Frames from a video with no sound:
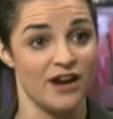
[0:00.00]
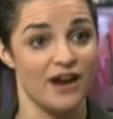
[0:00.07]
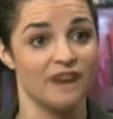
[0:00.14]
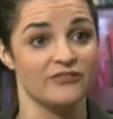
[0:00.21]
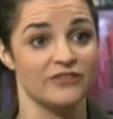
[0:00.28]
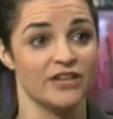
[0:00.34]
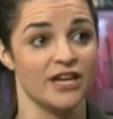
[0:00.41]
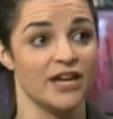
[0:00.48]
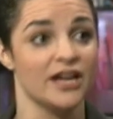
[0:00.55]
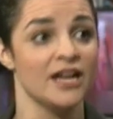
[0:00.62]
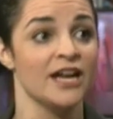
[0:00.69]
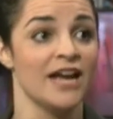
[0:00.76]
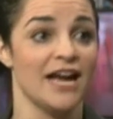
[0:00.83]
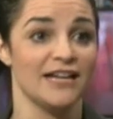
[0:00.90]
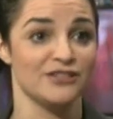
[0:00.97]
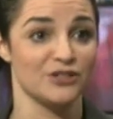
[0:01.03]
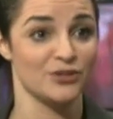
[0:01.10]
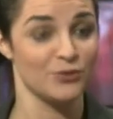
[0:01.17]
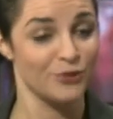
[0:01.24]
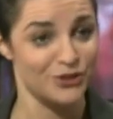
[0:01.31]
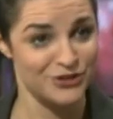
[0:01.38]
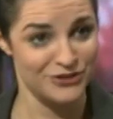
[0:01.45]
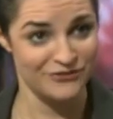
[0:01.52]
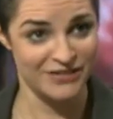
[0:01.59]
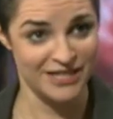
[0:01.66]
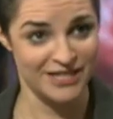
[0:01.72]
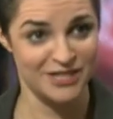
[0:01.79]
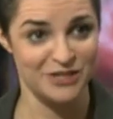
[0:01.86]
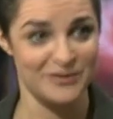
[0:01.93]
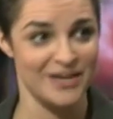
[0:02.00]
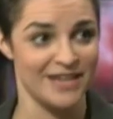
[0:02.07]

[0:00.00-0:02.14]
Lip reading: Aafia as a torture victim,